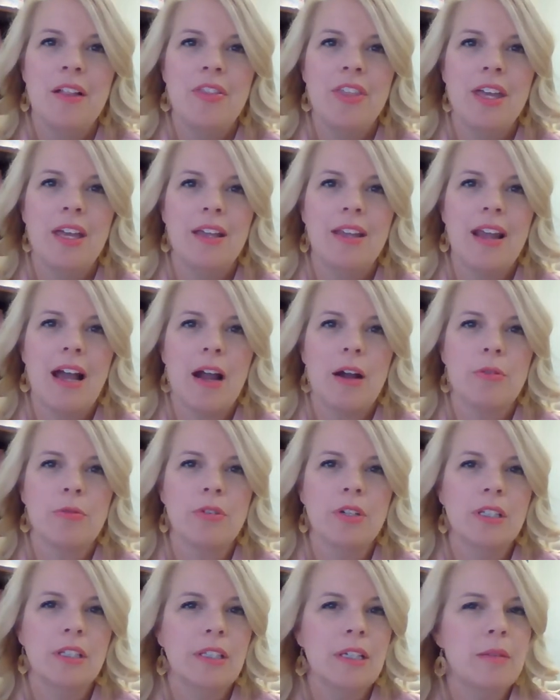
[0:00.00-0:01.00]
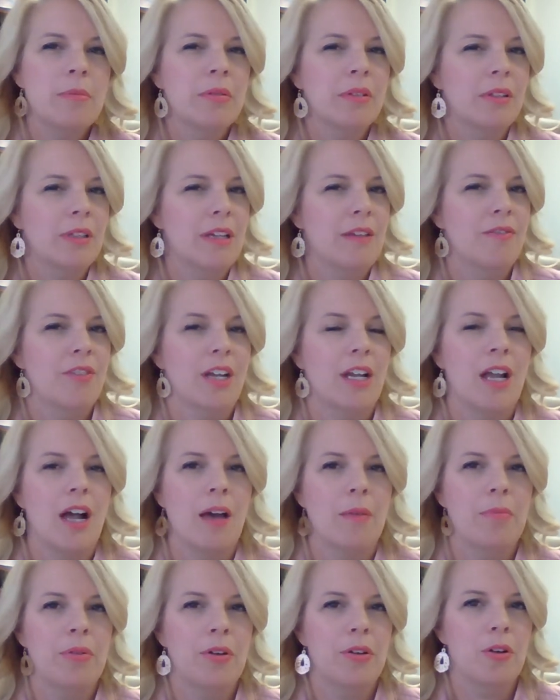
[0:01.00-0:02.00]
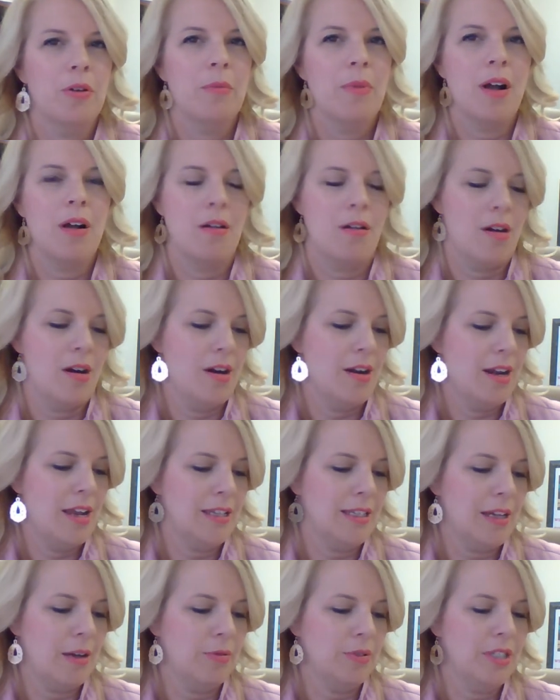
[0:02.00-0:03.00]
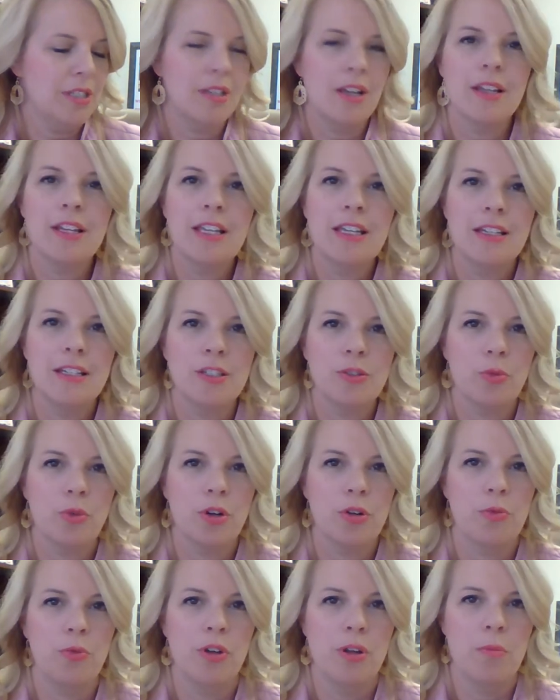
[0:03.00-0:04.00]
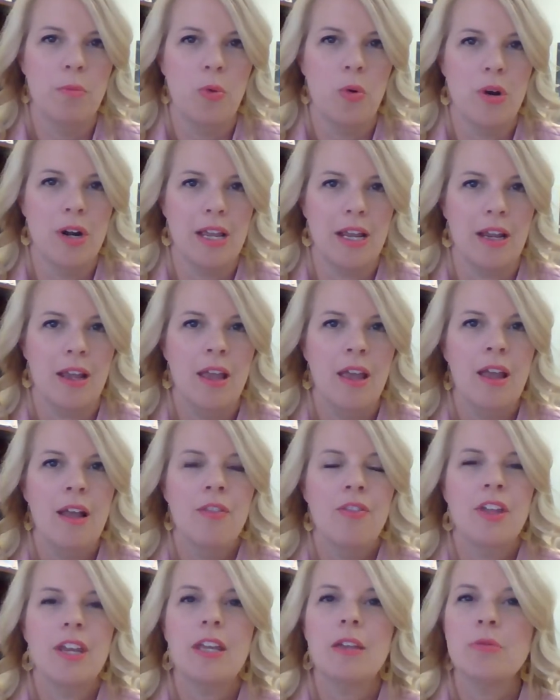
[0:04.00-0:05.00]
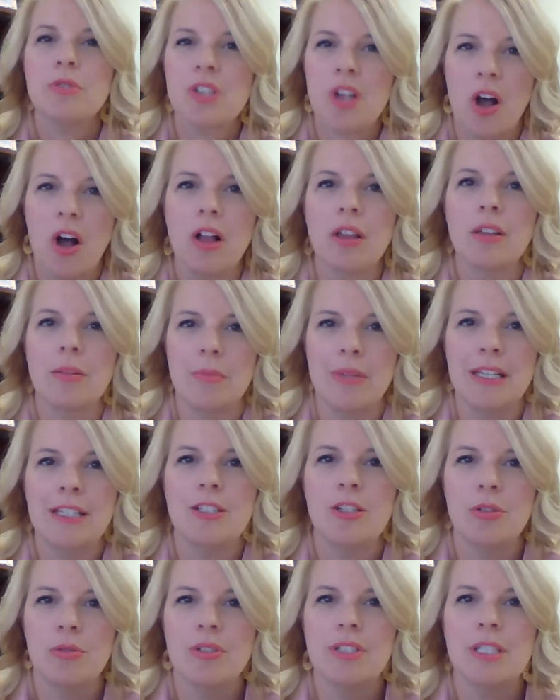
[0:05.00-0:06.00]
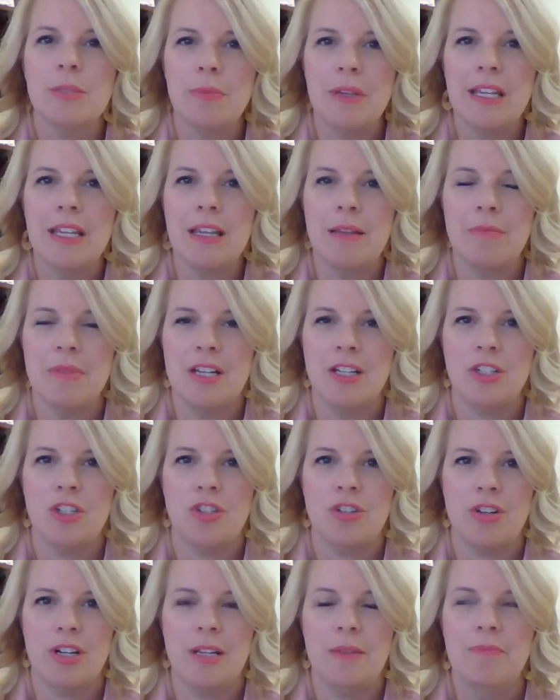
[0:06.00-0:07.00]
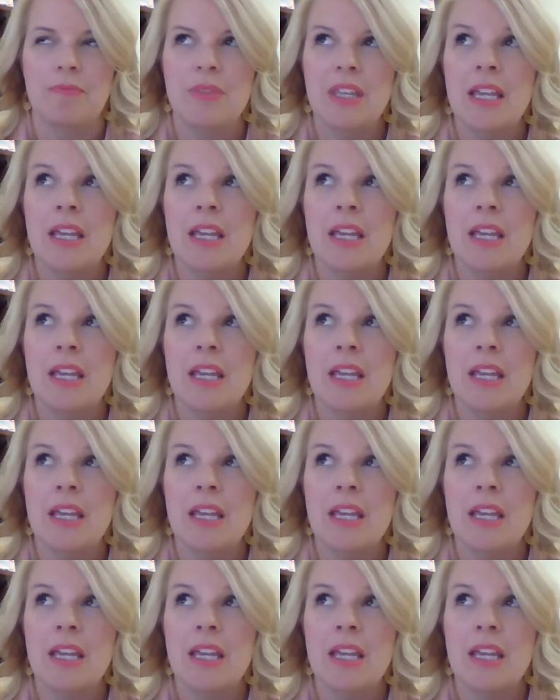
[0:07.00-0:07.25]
that I really believe that God put on my heart as I was studying His Word one morning that He was calling me to a speaking ministry.